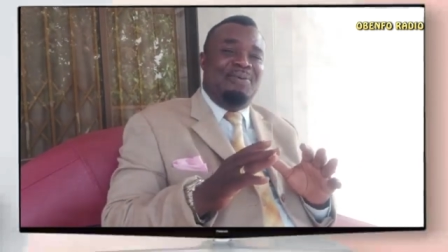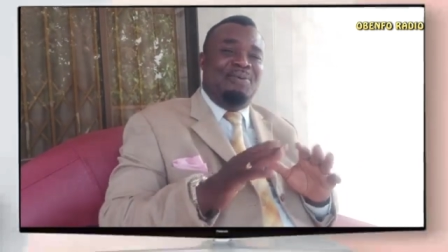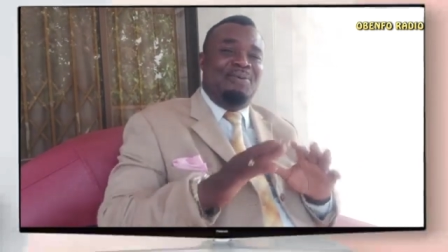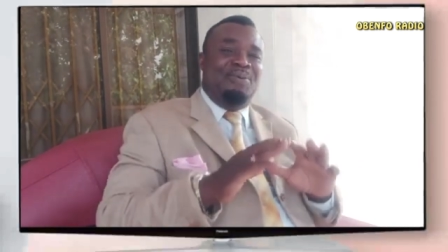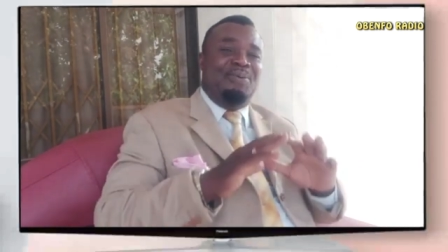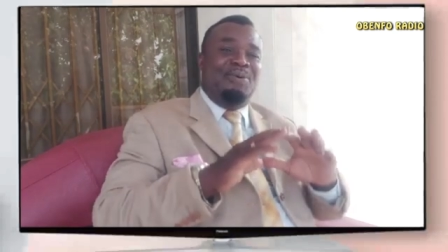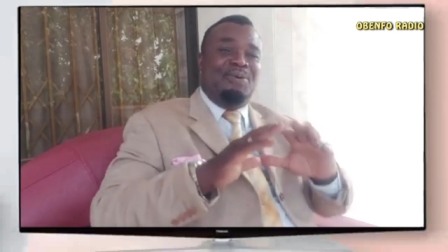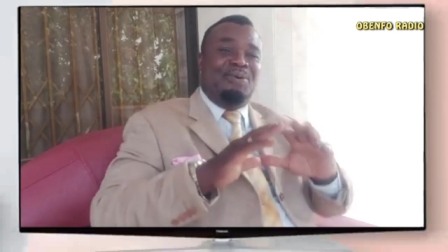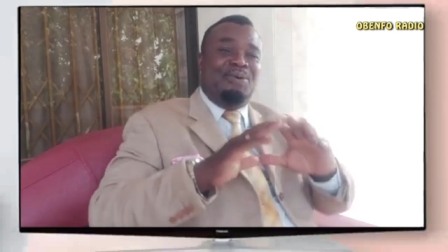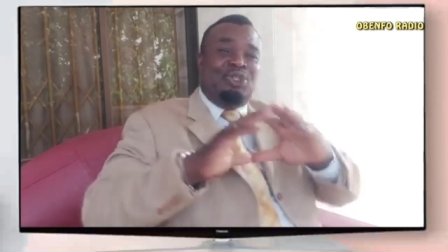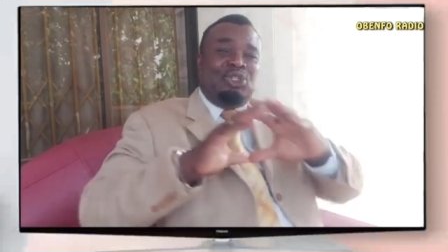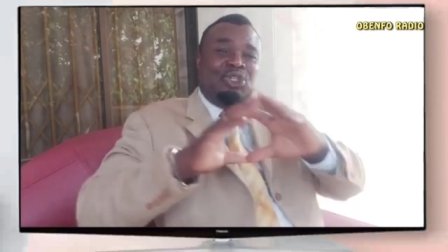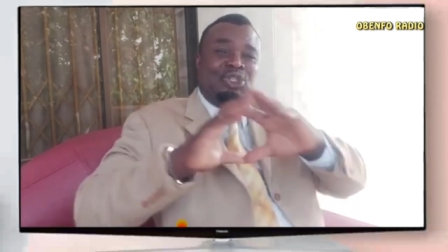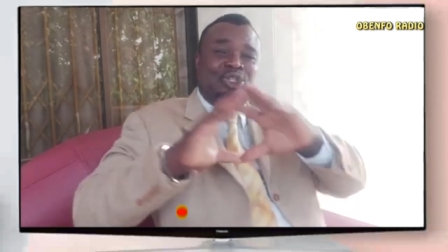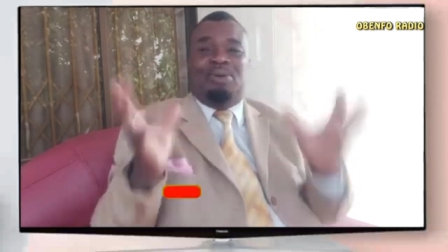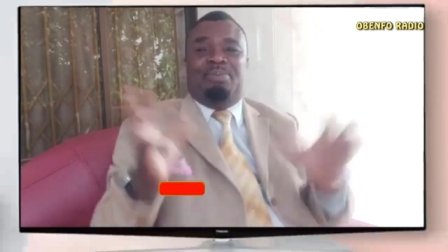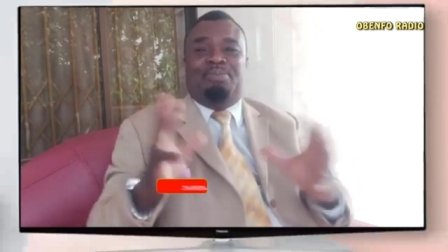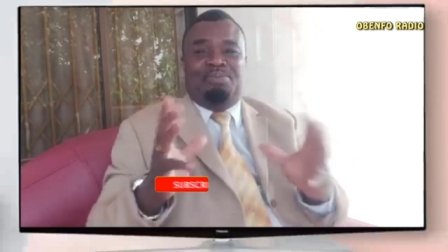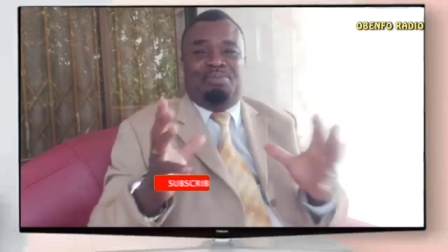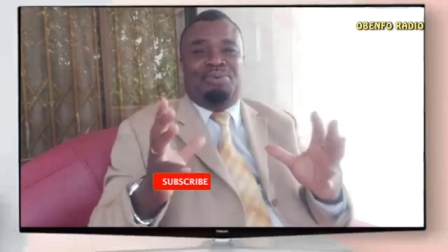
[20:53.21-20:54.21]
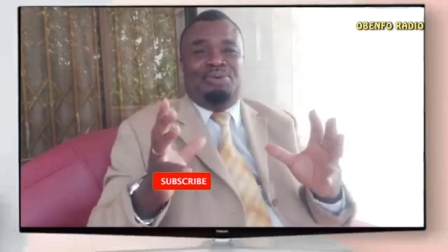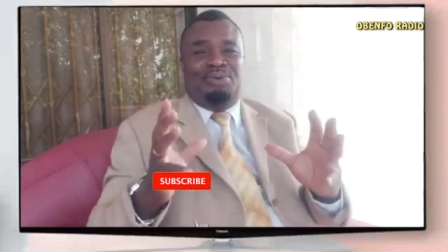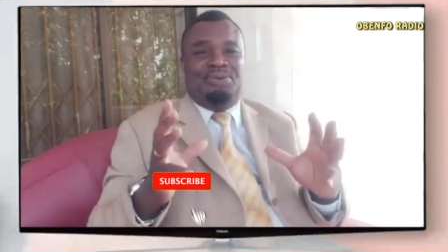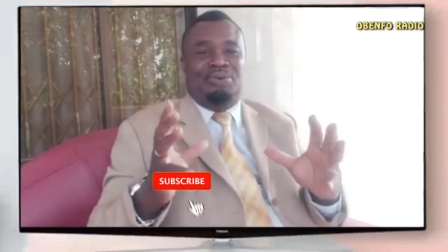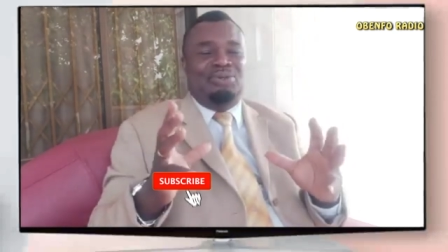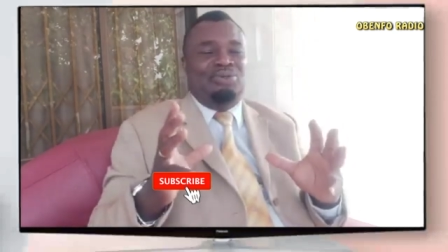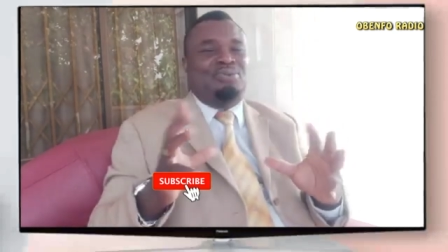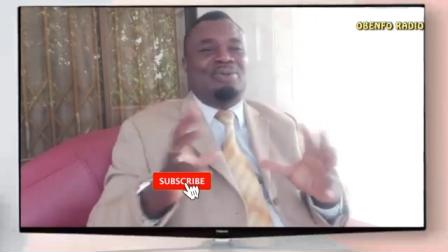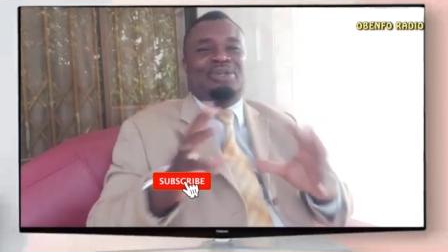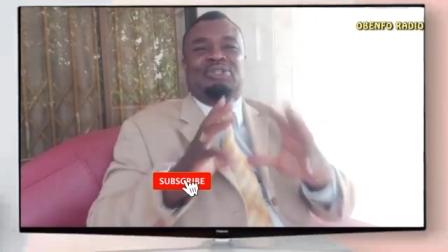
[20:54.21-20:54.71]
Oh, Sombo,
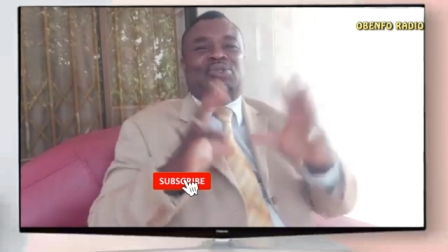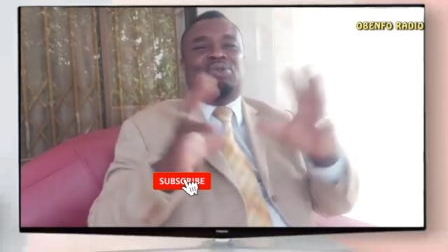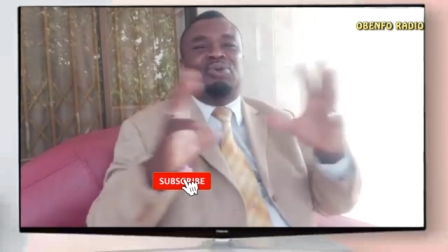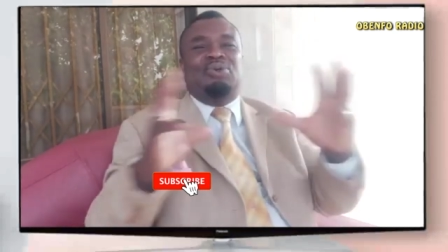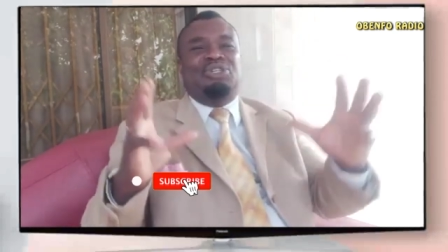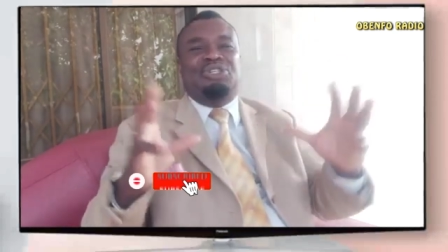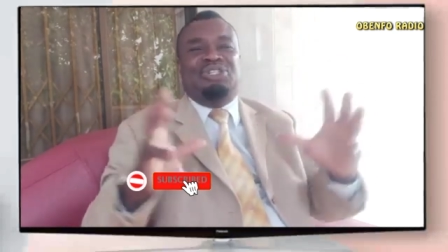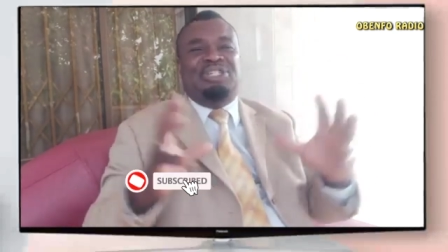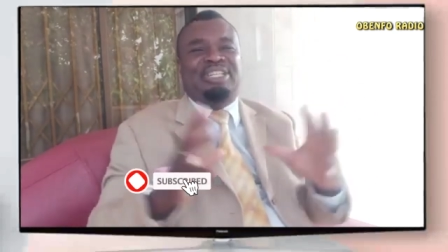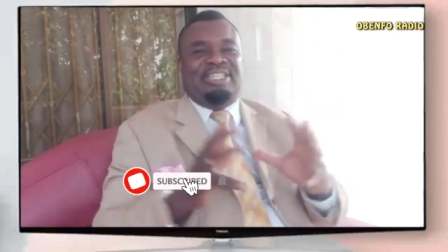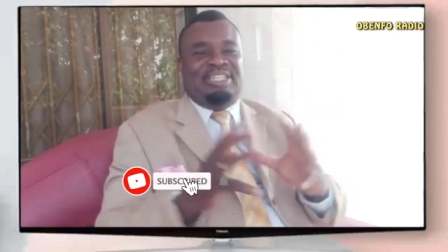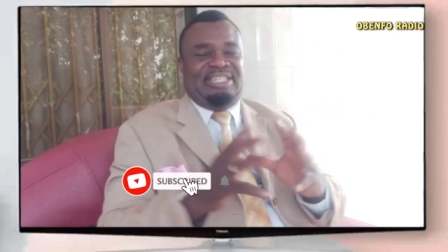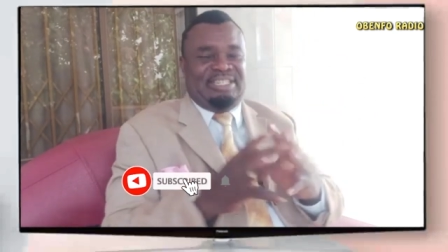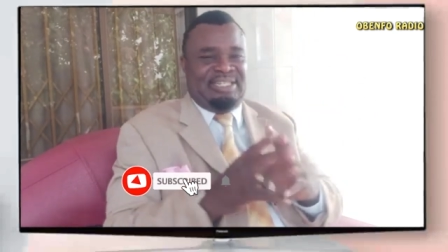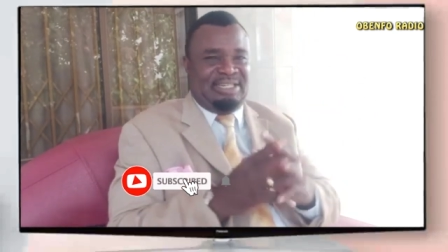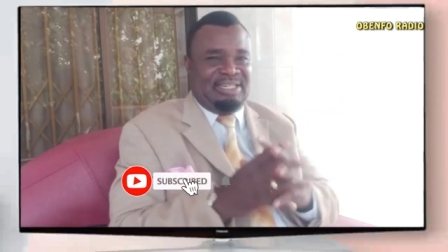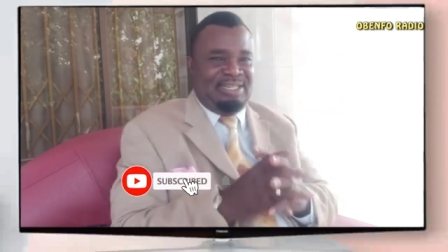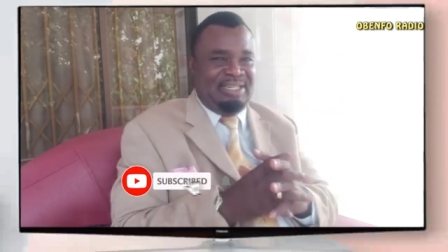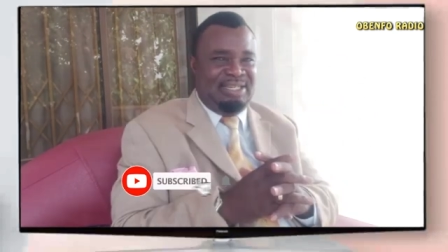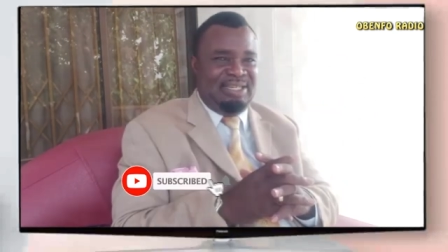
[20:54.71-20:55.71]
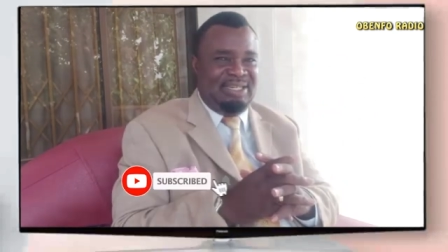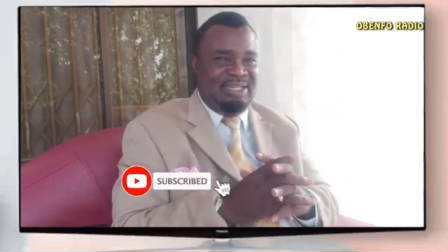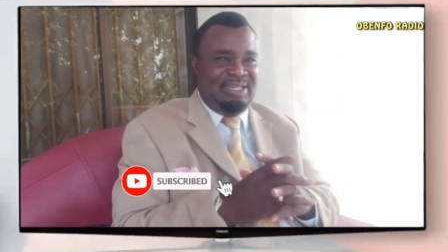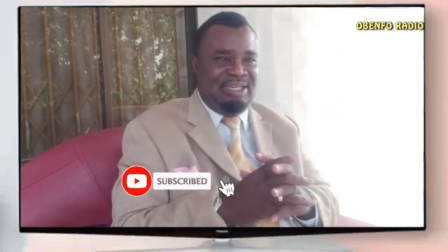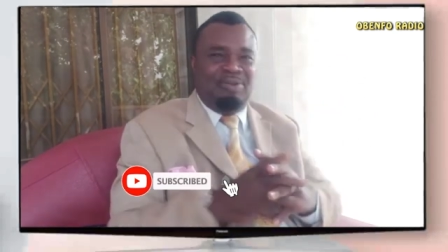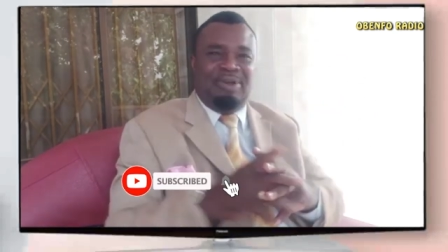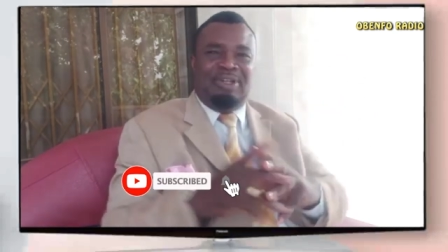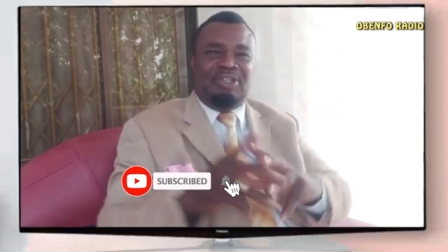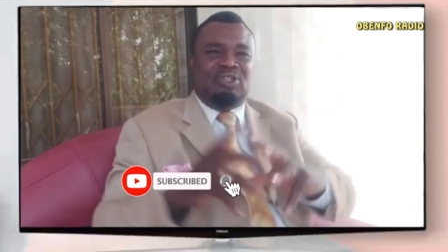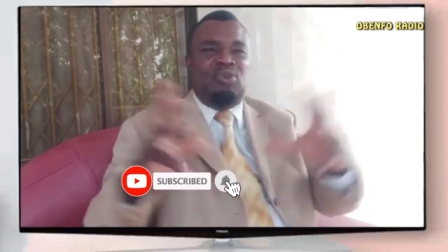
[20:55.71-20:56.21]
you are so unique,
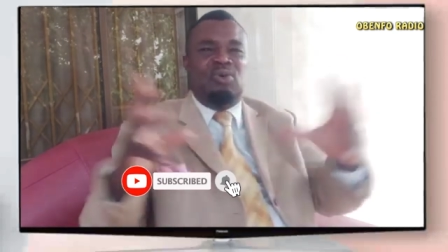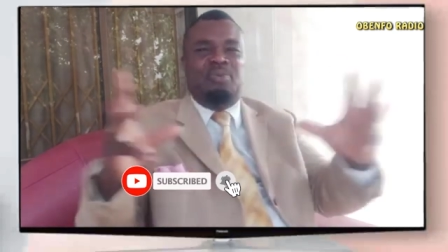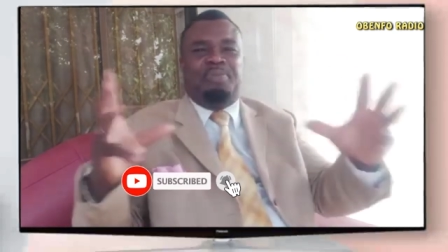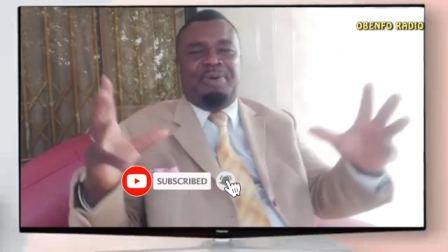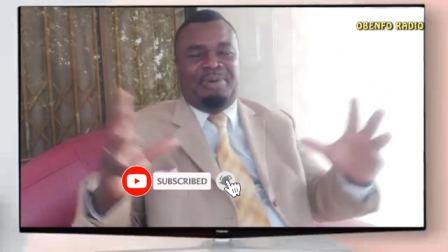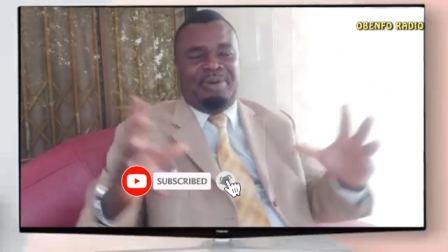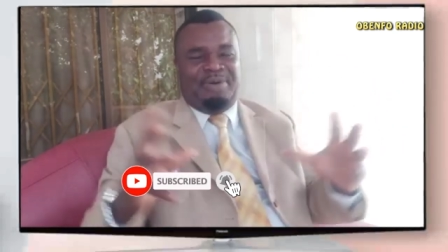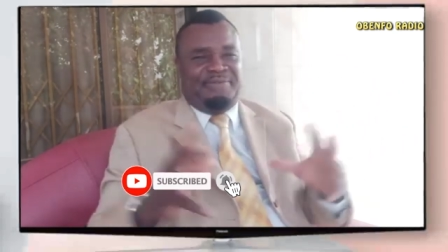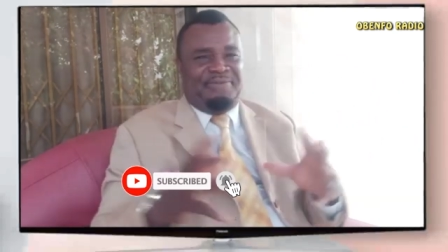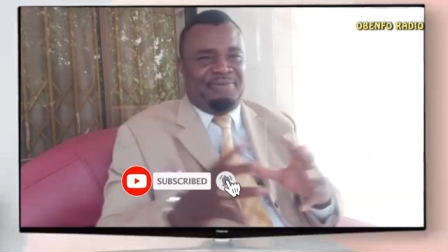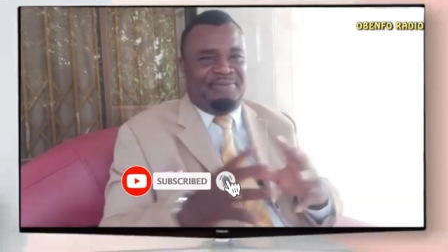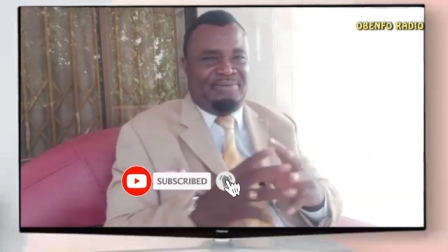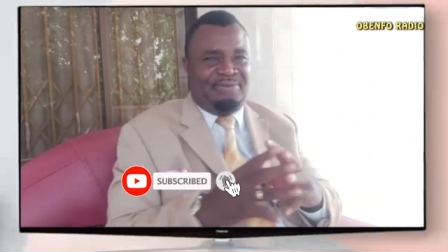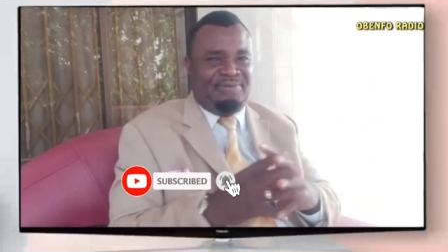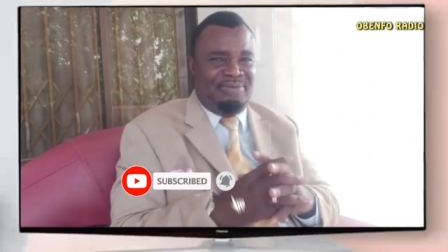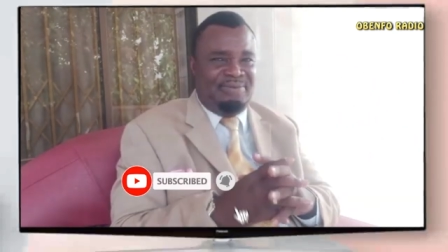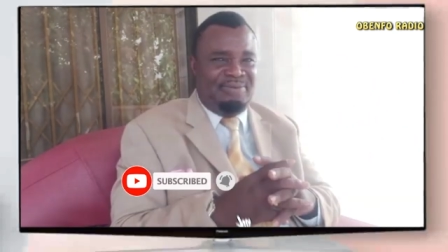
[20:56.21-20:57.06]
you are so powerful.